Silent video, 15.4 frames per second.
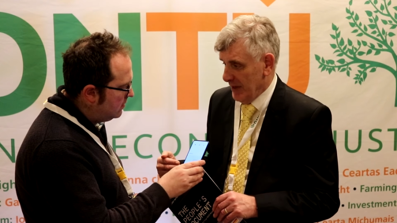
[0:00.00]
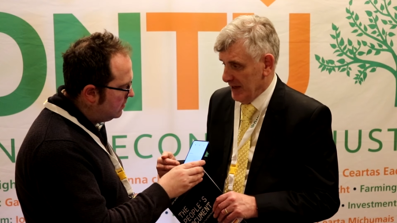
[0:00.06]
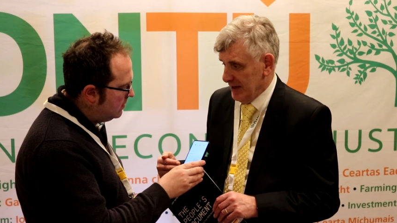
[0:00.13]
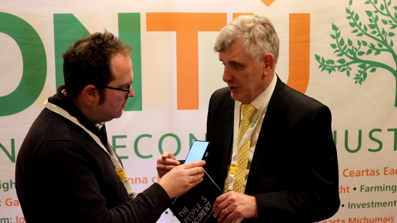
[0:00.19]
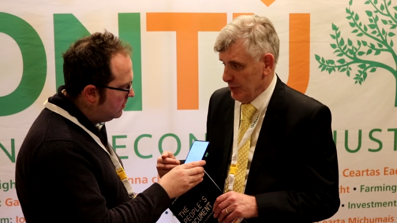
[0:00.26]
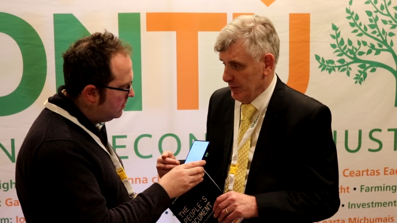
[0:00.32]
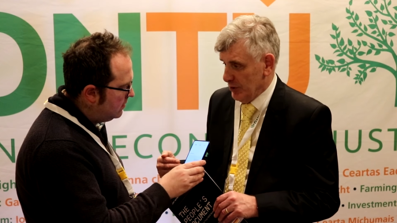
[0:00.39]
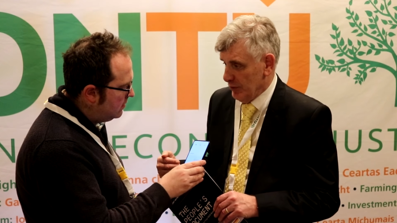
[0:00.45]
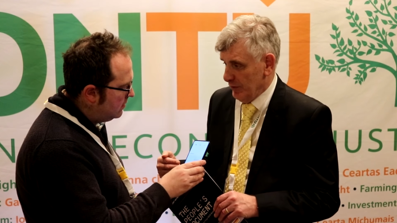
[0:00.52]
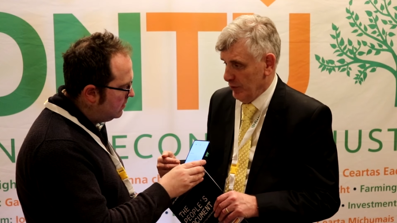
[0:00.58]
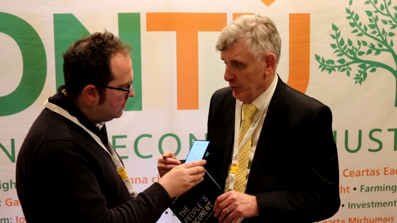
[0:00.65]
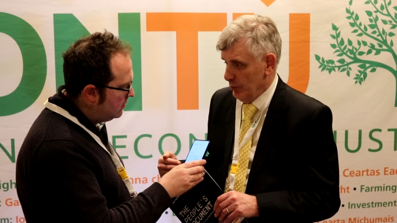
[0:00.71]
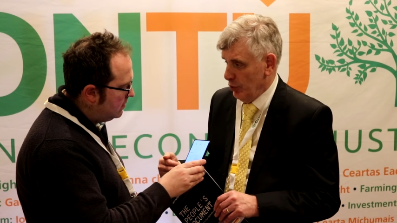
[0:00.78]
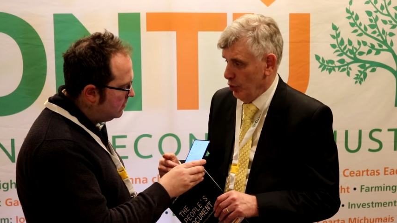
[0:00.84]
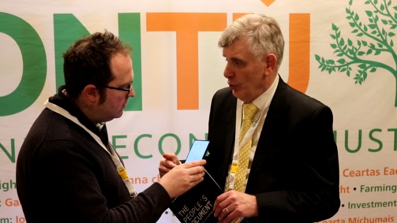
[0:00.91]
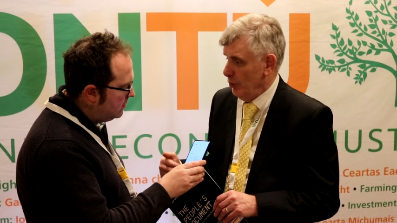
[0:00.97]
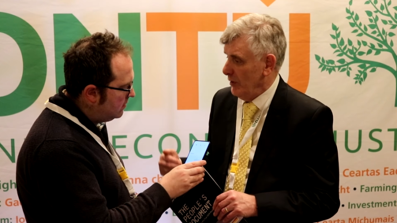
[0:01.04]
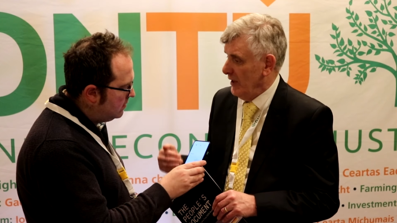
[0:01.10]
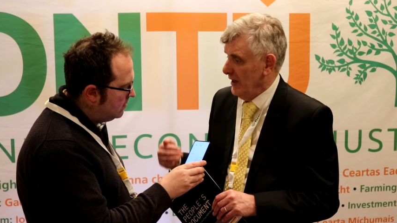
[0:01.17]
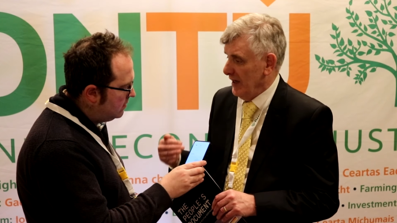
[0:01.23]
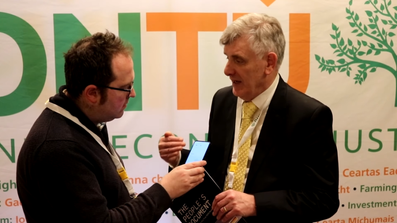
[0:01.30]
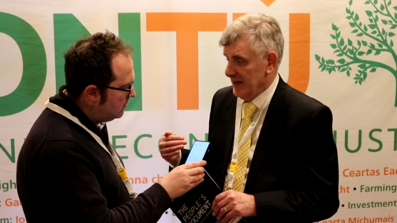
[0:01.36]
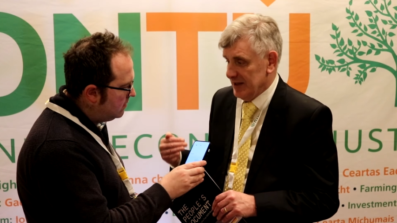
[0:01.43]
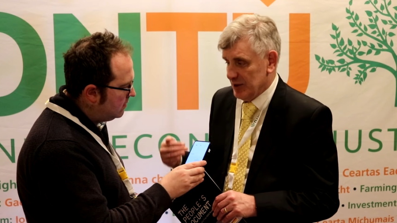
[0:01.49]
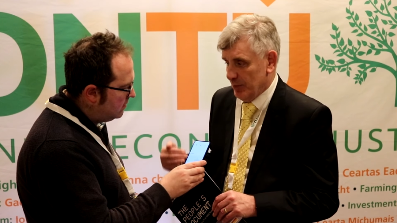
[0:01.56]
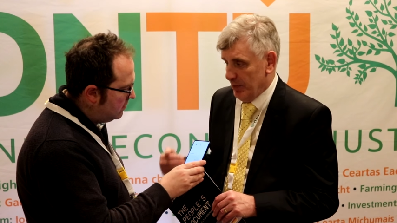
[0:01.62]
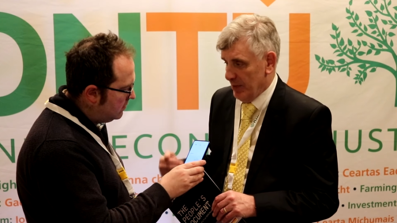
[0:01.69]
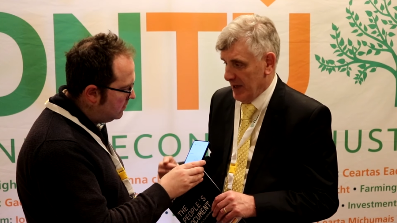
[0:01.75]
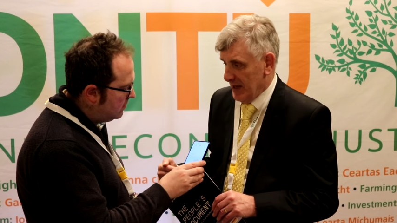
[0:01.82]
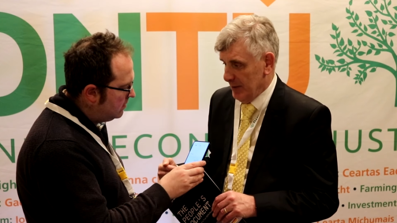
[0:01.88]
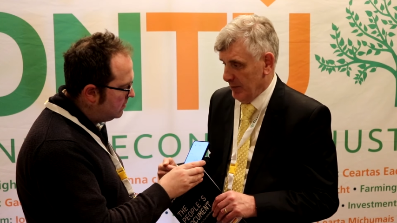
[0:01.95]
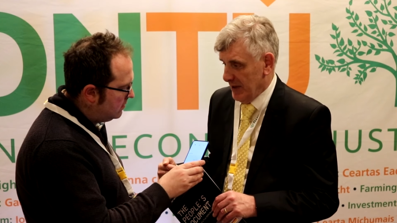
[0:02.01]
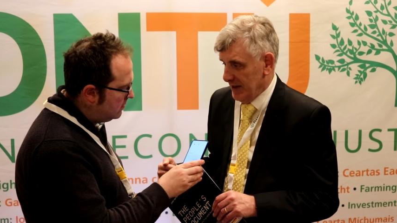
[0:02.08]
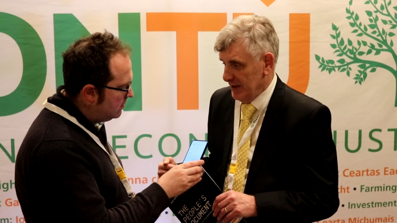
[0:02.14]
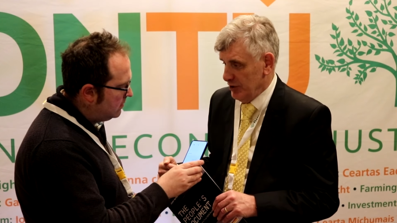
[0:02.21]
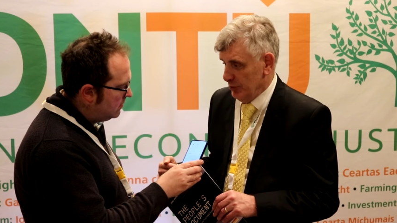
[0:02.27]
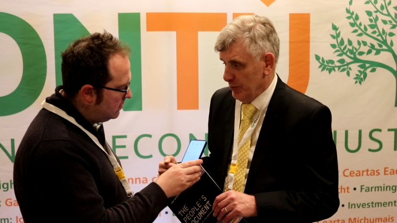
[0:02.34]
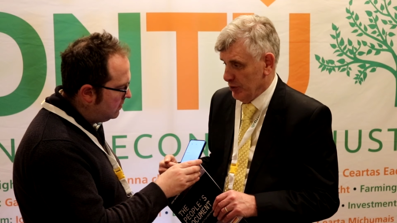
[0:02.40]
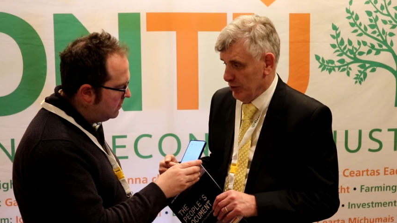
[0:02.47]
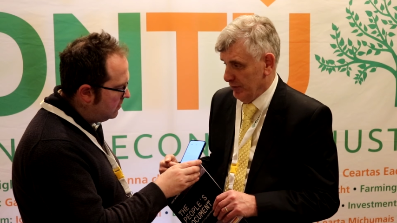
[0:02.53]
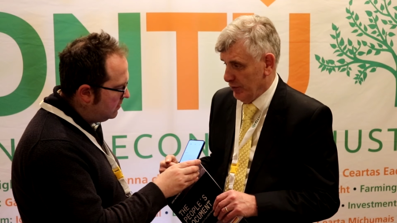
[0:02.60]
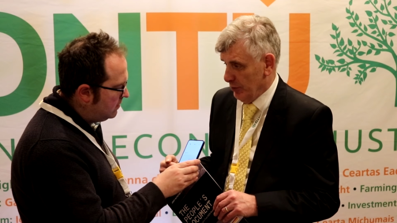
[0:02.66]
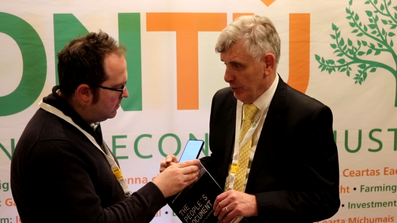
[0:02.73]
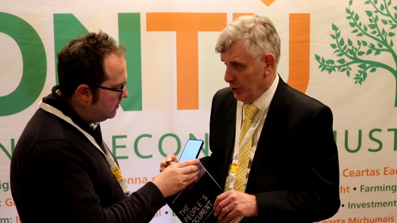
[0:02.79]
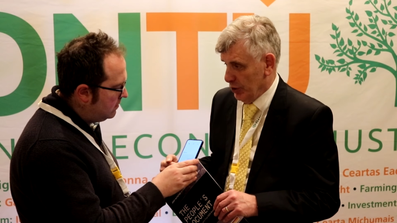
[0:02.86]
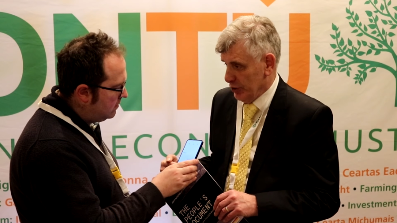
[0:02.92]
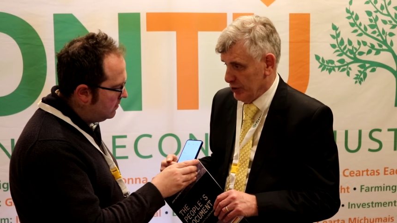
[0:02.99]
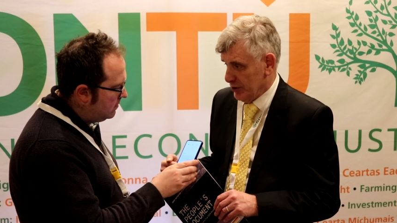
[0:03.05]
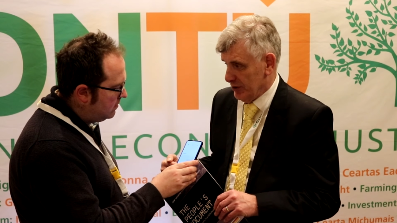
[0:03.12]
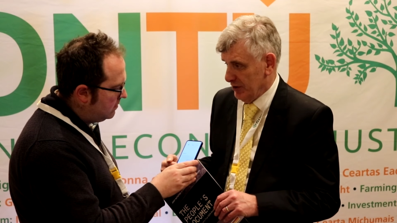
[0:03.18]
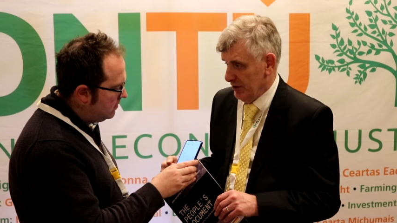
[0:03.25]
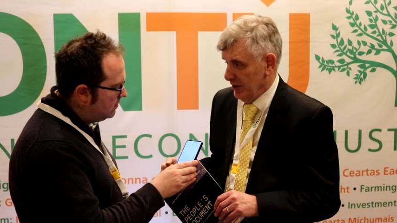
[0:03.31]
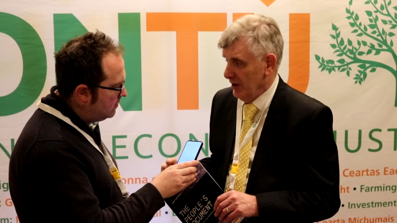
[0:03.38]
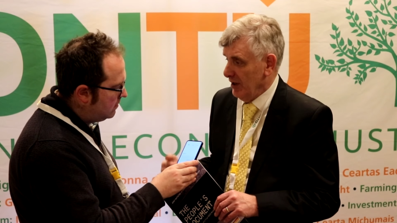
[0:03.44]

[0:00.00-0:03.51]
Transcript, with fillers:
Speaker 1: management of the boom, in its bad management of the bust.